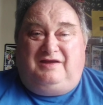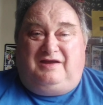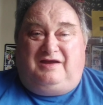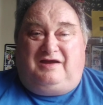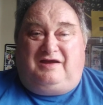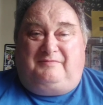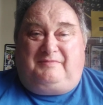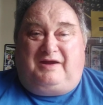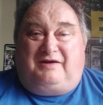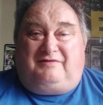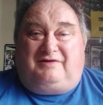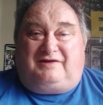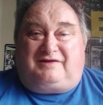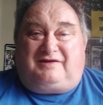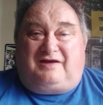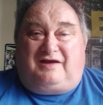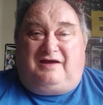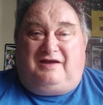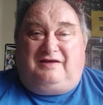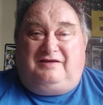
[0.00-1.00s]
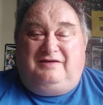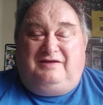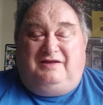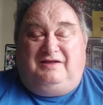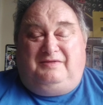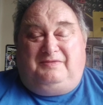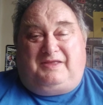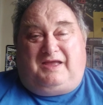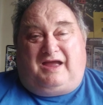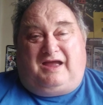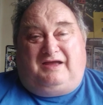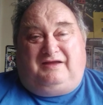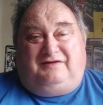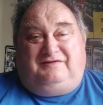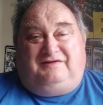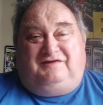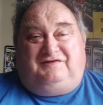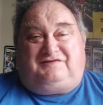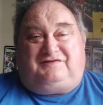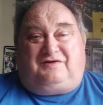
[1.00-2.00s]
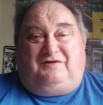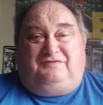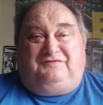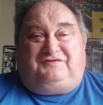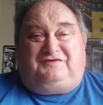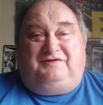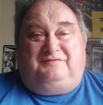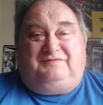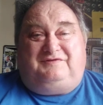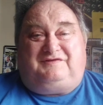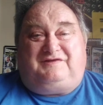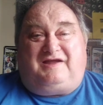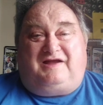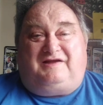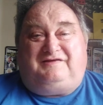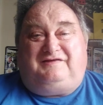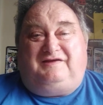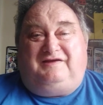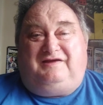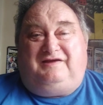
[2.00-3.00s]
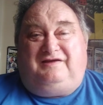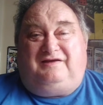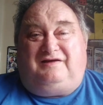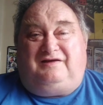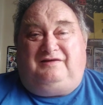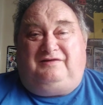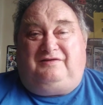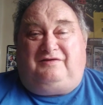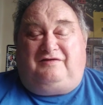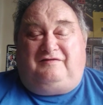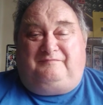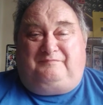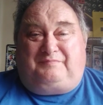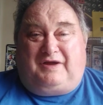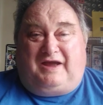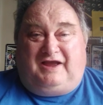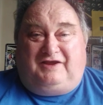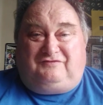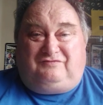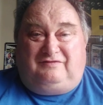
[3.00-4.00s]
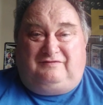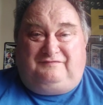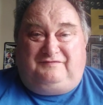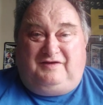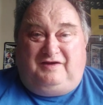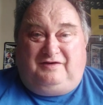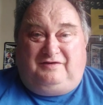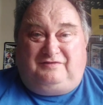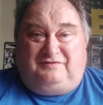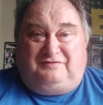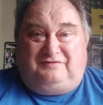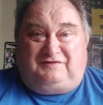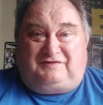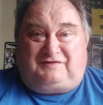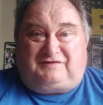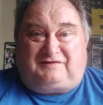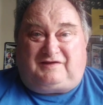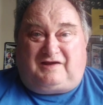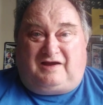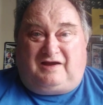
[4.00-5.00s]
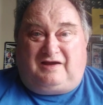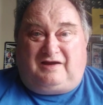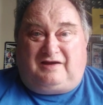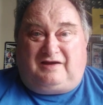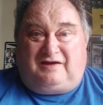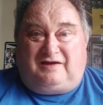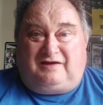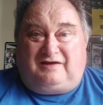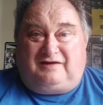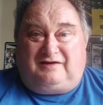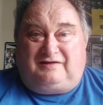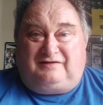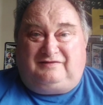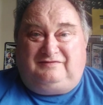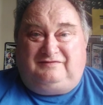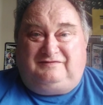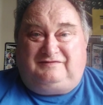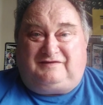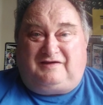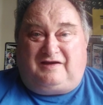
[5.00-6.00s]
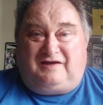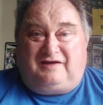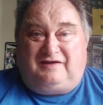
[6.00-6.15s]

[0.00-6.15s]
America, and his concert was getting a lot of bad reviews. And